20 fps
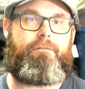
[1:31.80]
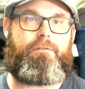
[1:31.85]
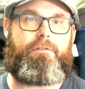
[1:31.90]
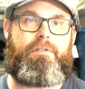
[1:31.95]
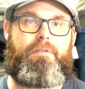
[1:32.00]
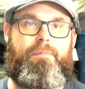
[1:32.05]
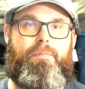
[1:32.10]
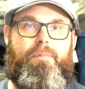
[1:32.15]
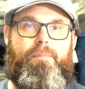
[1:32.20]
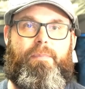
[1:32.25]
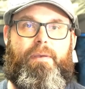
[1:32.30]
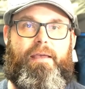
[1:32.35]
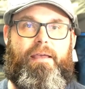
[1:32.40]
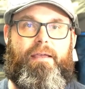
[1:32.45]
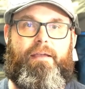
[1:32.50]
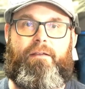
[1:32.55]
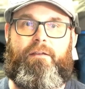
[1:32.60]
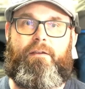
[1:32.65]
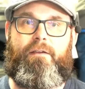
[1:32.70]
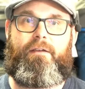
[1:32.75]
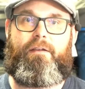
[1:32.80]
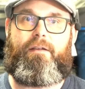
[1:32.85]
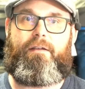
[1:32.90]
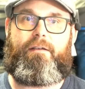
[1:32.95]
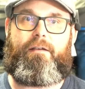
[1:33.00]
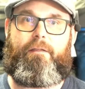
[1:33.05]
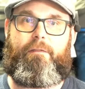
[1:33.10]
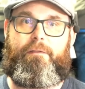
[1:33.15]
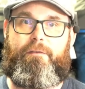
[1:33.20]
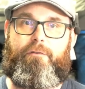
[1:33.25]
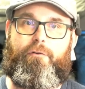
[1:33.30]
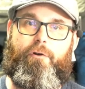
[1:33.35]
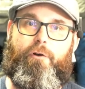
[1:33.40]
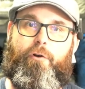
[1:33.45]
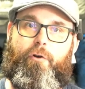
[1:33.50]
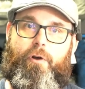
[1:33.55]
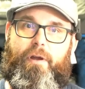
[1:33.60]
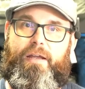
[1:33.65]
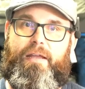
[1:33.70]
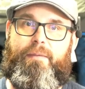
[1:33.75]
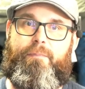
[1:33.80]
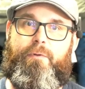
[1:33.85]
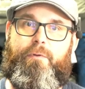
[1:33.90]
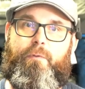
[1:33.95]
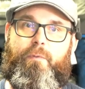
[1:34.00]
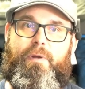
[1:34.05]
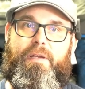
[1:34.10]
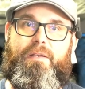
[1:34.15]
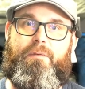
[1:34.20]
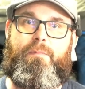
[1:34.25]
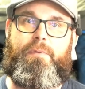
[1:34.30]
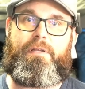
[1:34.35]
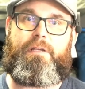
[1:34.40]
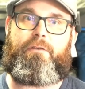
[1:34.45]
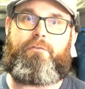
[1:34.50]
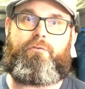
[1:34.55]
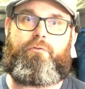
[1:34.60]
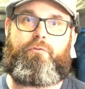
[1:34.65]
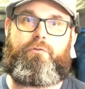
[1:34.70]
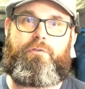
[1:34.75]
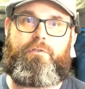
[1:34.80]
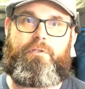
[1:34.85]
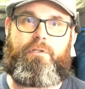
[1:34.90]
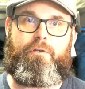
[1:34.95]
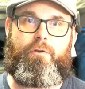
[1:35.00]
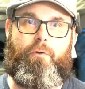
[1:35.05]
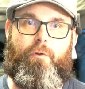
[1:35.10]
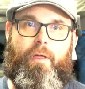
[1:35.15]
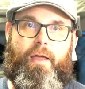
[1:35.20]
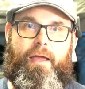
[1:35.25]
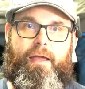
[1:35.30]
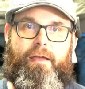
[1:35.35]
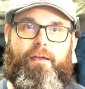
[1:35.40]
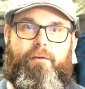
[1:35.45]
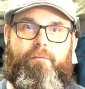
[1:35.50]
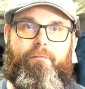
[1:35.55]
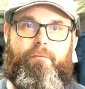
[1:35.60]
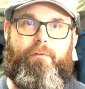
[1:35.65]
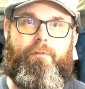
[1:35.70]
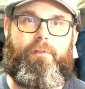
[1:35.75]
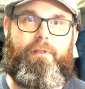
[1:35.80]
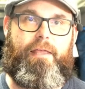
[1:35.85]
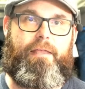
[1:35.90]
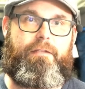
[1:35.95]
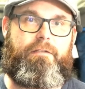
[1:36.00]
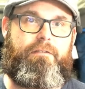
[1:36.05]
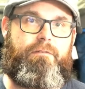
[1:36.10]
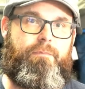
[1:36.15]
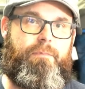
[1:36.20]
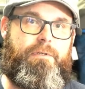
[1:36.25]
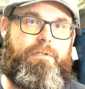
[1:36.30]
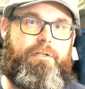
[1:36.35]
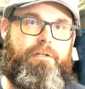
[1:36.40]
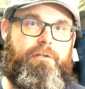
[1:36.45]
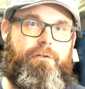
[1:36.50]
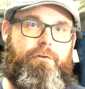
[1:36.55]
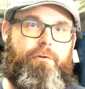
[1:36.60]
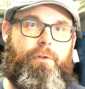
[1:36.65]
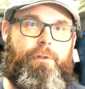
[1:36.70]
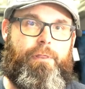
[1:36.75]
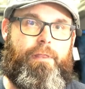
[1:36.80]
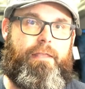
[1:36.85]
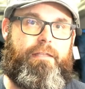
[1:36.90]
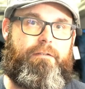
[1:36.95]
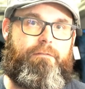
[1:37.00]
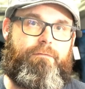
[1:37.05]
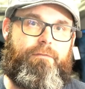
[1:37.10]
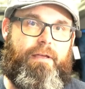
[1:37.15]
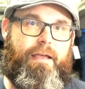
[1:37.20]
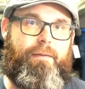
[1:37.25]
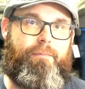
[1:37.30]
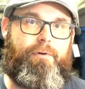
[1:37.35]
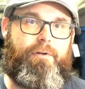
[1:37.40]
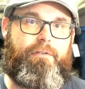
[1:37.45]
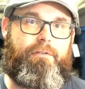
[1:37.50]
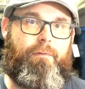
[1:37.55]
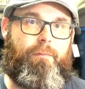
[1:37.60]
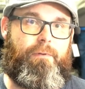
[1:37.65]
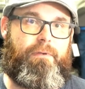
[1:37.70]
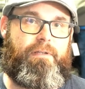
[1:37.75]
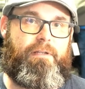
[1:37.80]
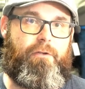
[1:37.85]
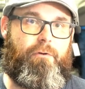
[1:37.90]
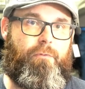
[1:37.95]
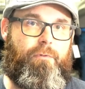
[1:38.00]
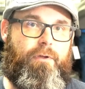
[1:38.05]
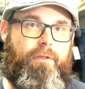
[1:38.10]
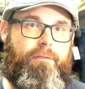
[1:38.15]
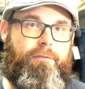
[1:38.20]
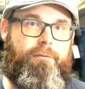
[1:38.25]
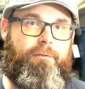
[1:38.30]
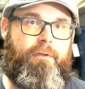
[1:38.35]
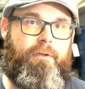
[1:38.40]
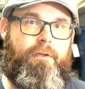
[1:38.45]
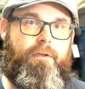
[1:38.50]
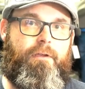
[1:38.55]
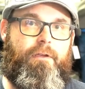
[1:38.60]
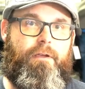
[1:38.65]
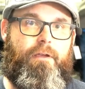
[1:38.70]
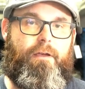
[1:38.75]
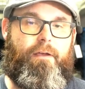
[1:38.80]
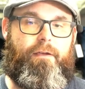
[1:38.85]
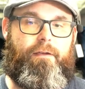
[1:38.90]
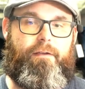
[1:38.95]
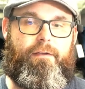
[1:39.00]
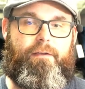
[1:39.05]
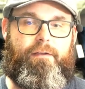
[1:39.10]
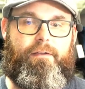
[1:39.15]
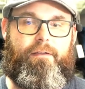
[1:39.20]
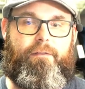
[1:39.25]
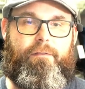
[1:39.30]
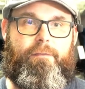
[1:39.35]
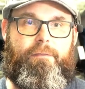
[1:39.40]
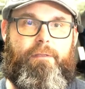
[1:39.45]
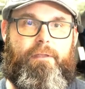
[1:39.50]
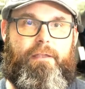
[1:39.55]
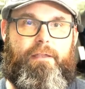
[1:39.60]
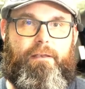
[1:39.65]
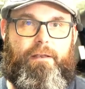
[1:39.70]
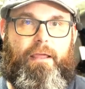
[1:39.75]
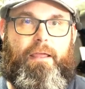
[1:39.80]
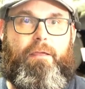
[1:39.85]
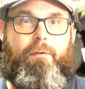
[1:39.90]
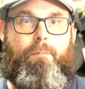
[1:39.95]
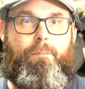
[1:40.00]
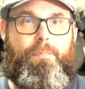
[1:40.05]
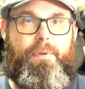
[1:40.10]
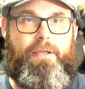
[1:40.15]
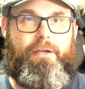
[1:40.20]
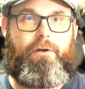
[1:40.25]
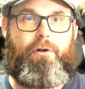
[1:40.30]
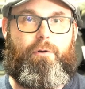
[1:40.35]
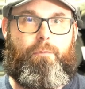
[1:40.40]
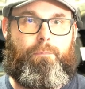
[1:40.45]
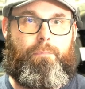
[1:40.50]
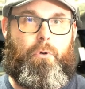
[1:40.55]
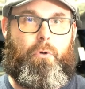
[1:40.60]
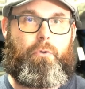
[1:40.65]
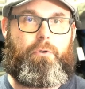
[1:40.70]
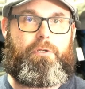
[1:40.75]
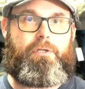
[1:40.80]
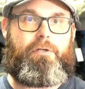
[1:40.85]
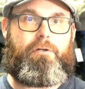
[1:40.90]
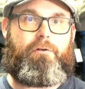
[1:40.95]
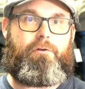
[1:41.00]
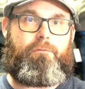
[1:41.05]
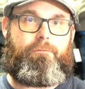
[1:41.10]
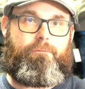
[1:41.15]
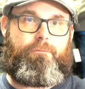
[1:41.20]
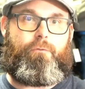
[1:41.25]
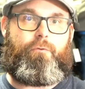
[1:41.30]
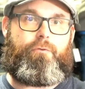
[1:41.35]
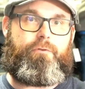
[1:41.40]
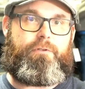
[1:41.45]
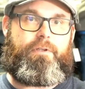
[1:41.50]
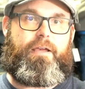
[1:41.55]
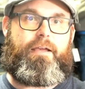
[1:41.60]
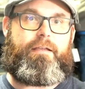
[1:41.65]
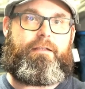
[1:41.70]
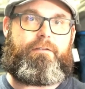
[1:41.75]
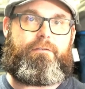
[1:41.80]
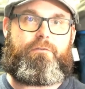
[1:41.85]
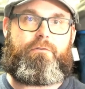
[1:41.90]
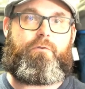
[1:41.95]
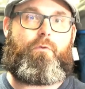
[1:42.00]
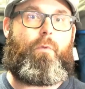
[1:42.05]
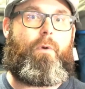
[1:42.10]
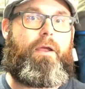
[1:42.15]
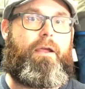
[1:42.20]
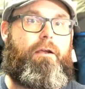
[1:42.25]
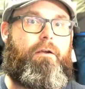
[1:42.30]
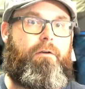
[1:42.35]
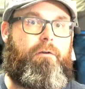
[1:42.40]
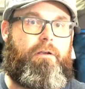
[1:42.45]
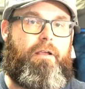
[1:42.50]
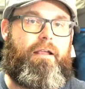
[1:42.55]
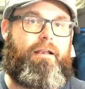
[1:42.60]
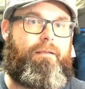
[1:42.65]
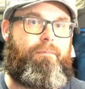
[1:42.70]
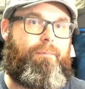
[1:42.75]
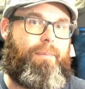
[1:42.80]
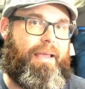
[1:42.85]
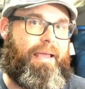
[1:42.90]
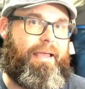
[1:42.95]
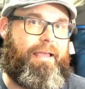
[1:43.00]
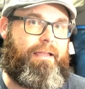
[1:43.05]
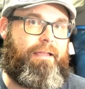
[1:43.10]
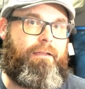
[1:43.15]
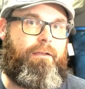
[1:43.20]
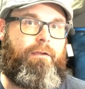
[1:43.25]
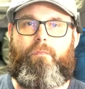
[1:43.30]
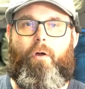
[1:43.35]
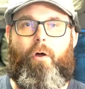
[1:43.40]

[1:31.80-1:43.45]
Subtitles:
of sleeping bag. Now, these are a great in-between because you still have less material and less fabric to deal with than a bigger, bulkier, full-size, square kind of bag.